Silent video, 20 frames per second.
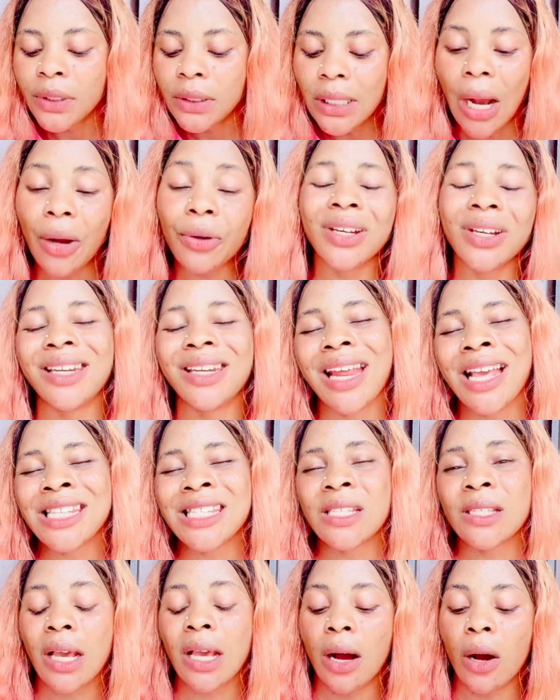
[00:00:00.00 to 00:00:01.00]
Now the
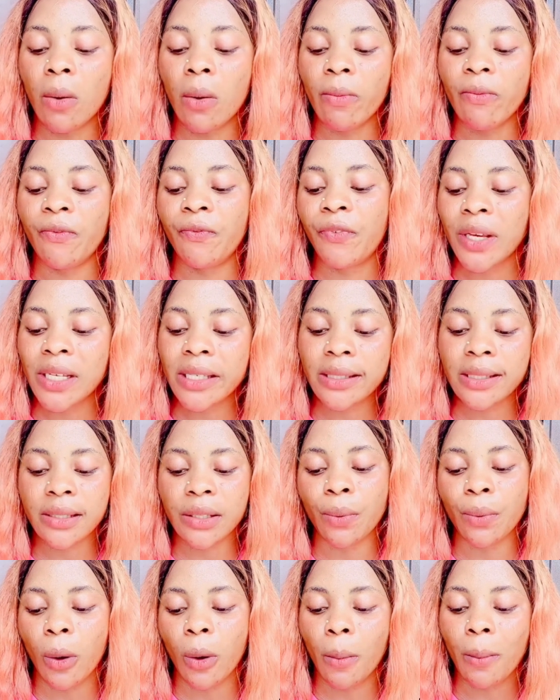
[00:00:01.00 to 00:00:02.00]
next face
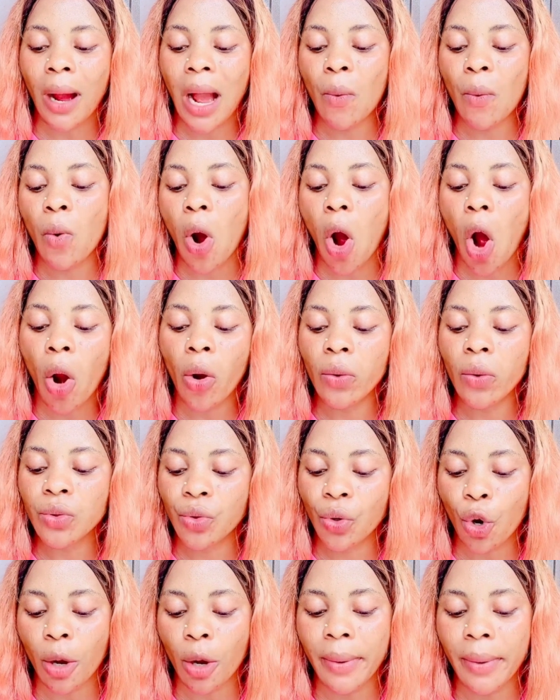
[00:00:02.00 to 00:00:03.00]
serum I will
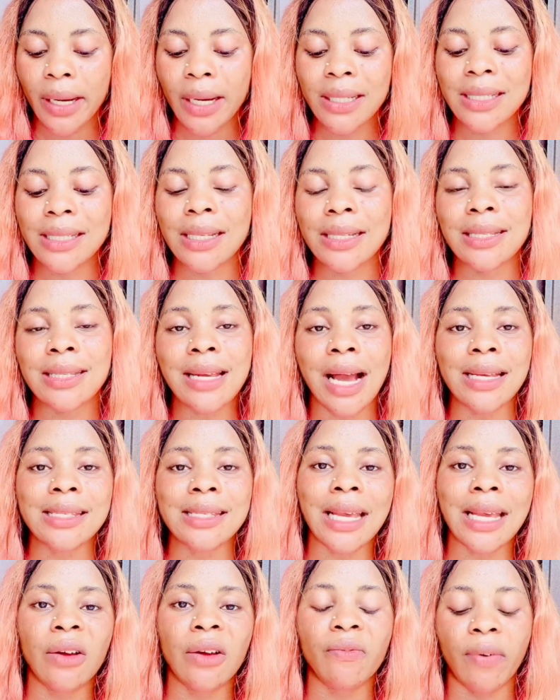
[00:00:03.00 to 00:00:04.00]
always recommend is this
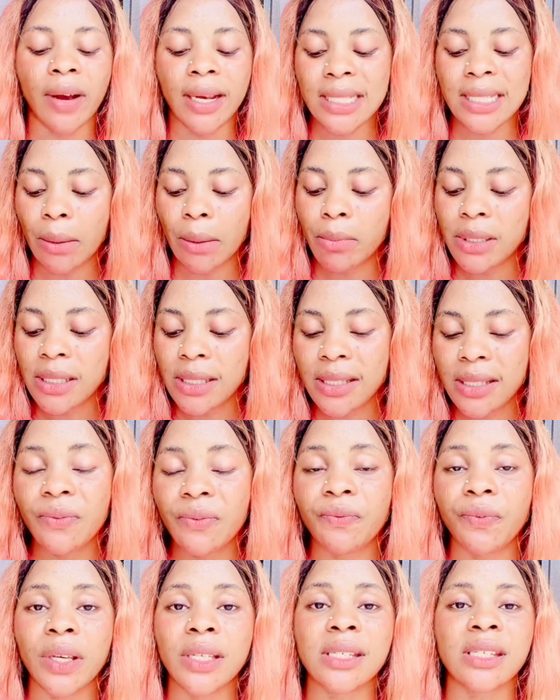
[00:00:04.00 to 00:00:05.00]
Dasa vitamin C
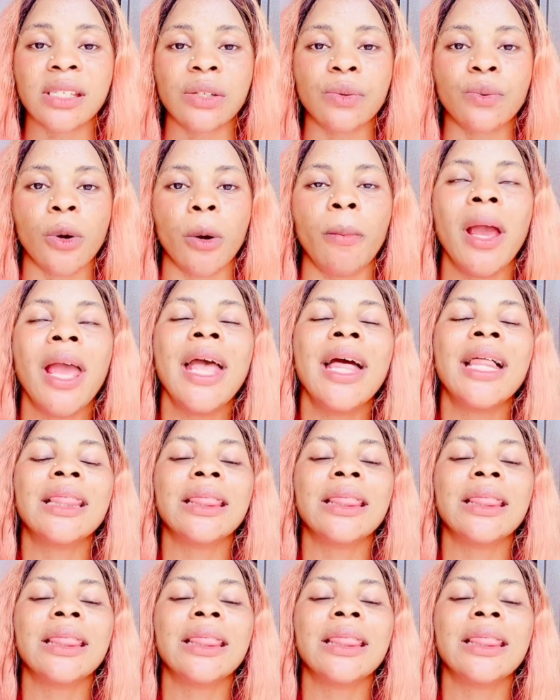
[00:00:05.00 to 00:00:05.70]
face serum.